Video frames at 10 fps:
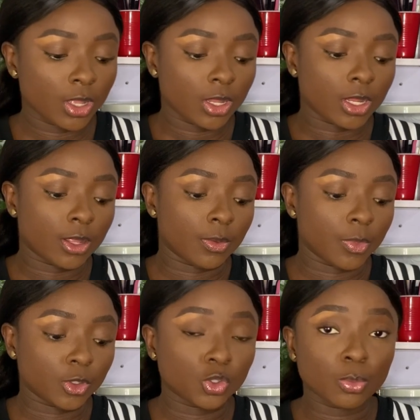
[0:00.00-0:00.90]

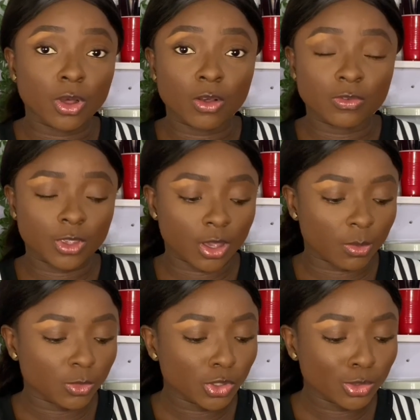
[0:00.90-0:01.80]
a tuber of
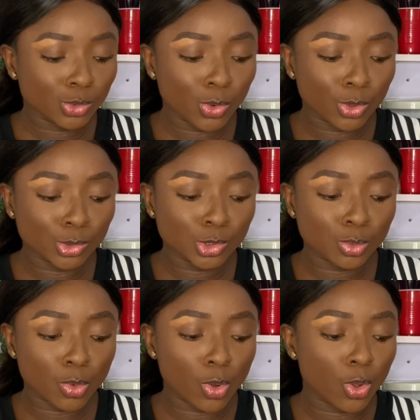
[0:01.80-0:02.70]
yam, just one
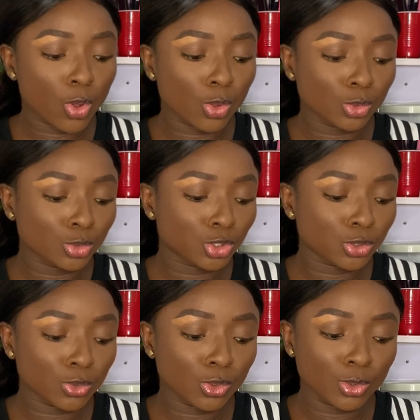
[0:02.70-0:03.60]
small
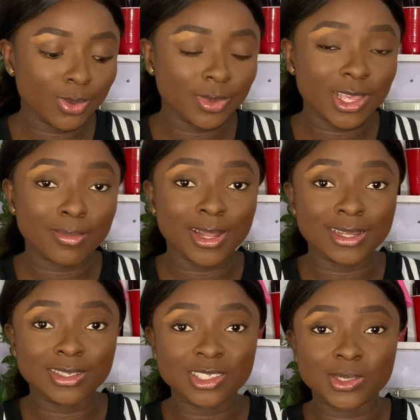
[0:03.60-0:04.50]
chunkulum yam like this.